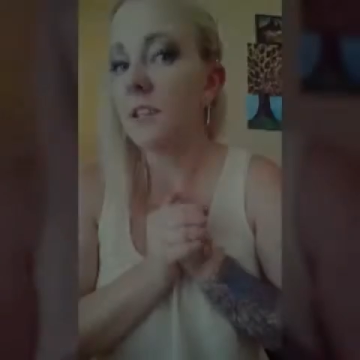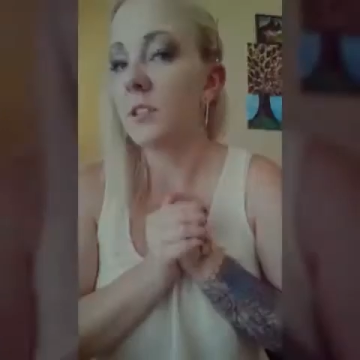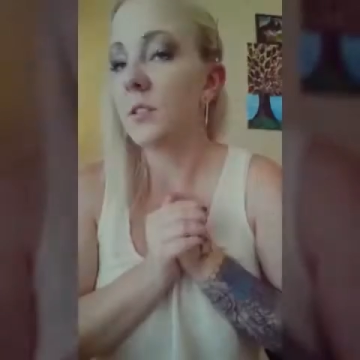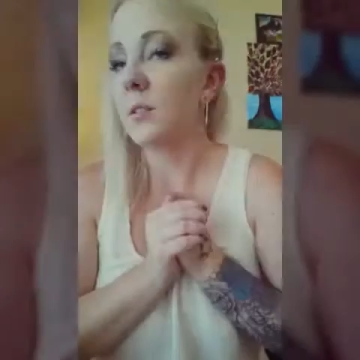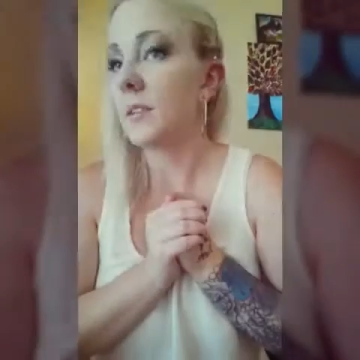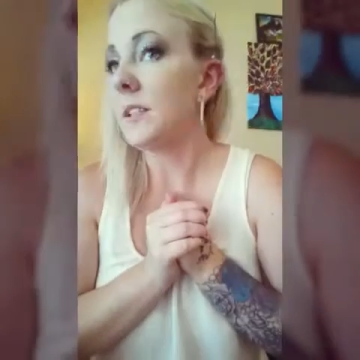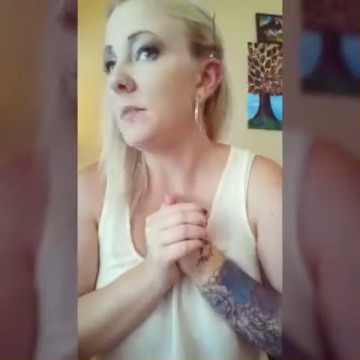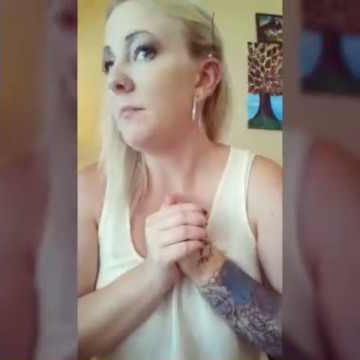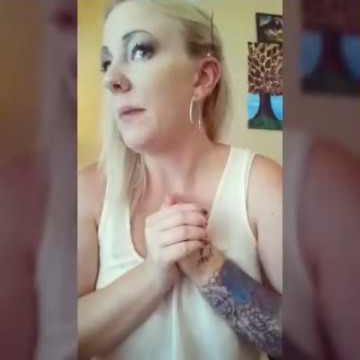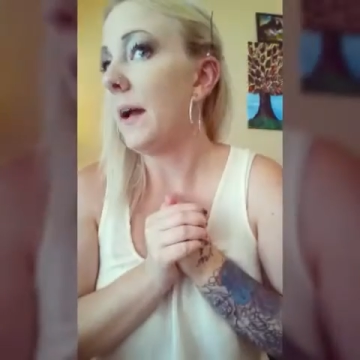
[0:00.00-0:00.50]

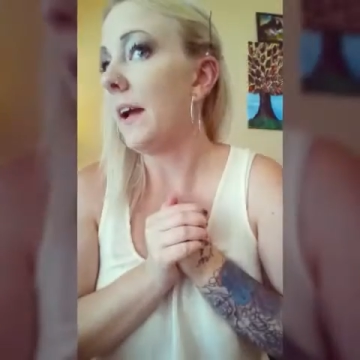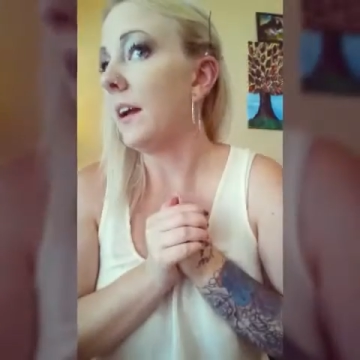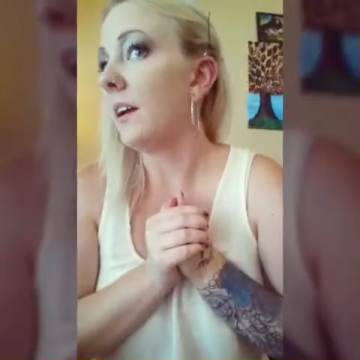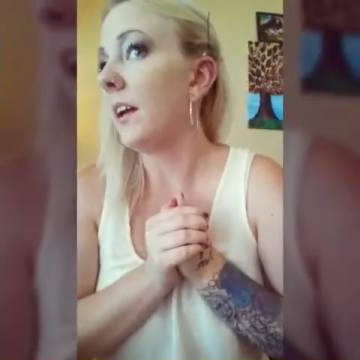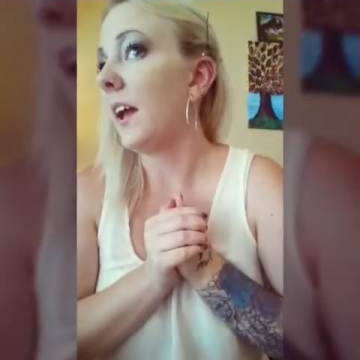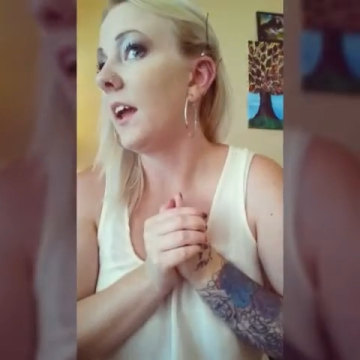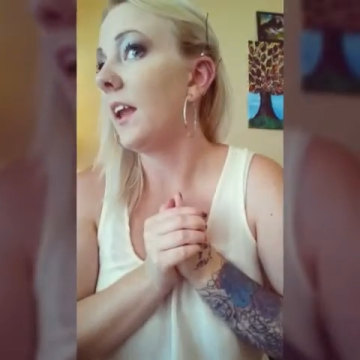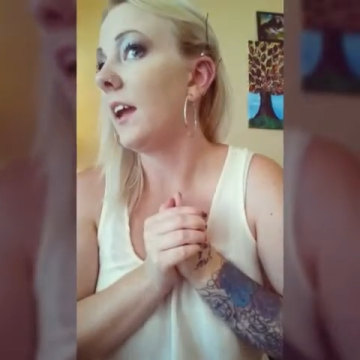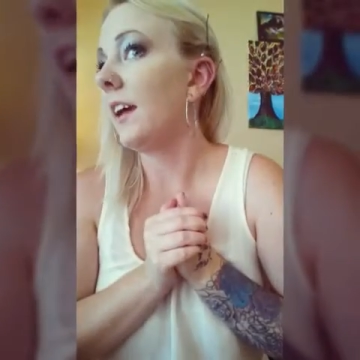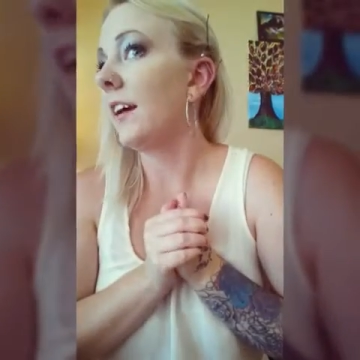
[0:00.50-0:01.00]
So I'm back
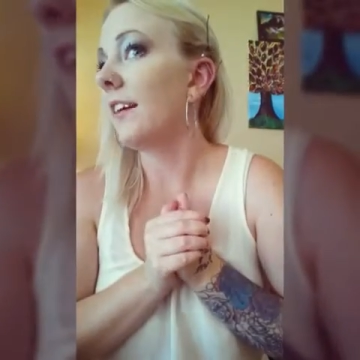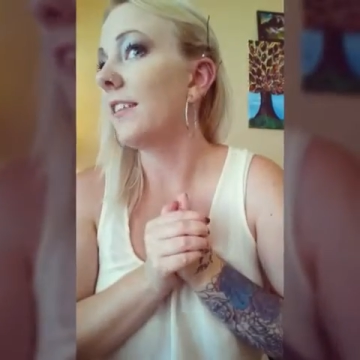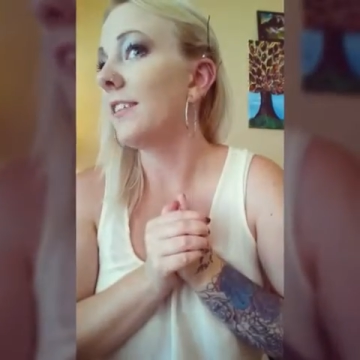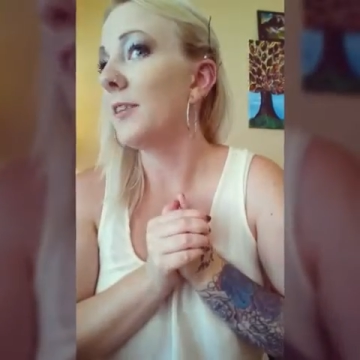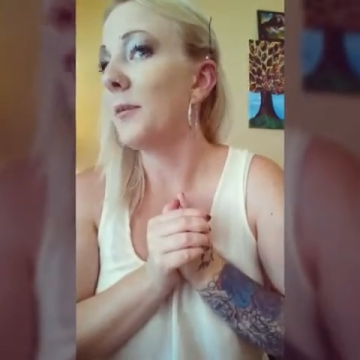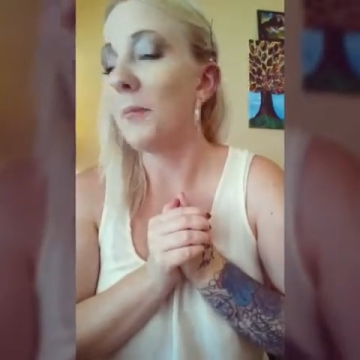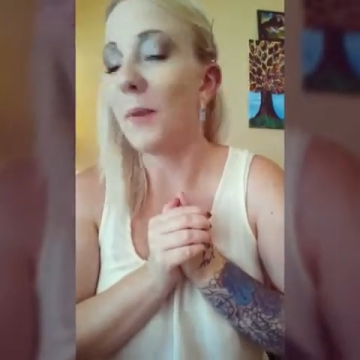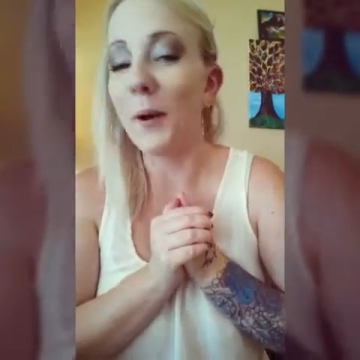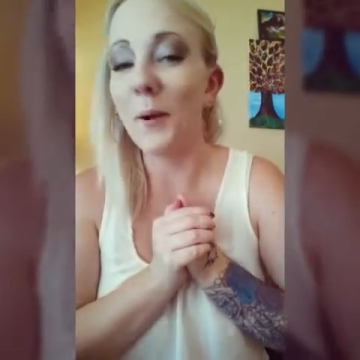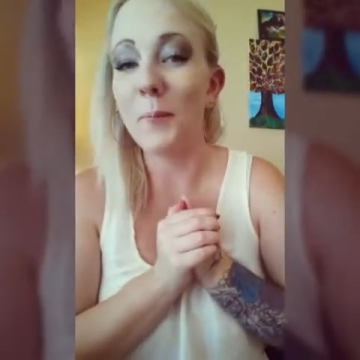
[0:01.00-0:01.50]
and I
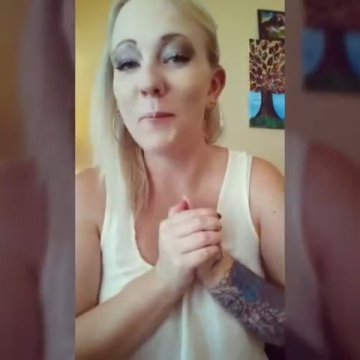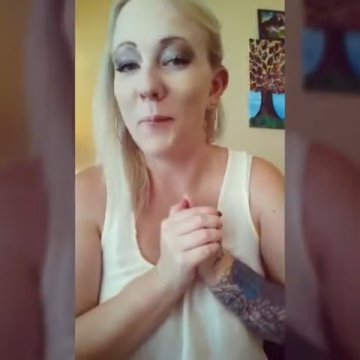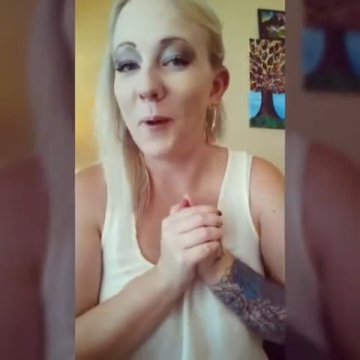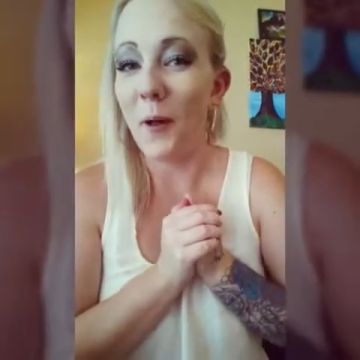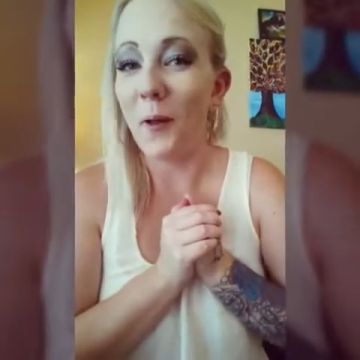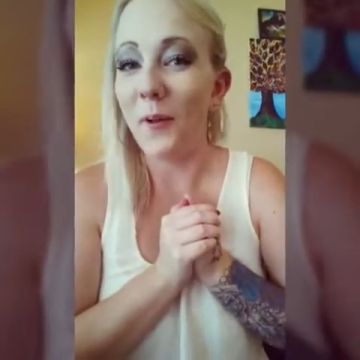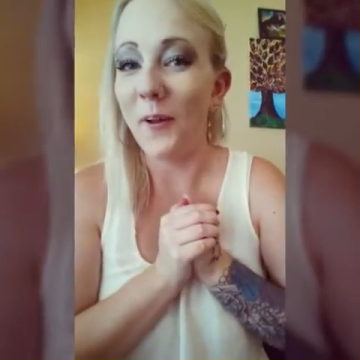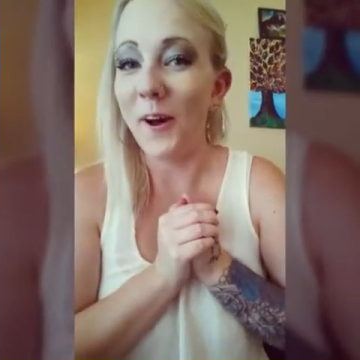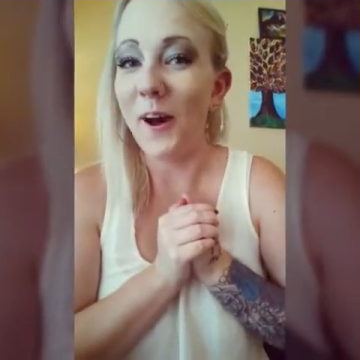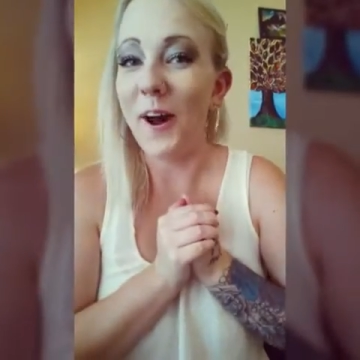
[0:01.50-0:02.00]
got the bottom
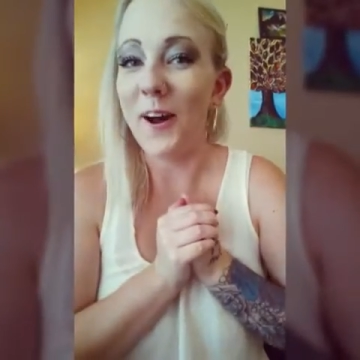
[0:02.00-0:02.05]
ball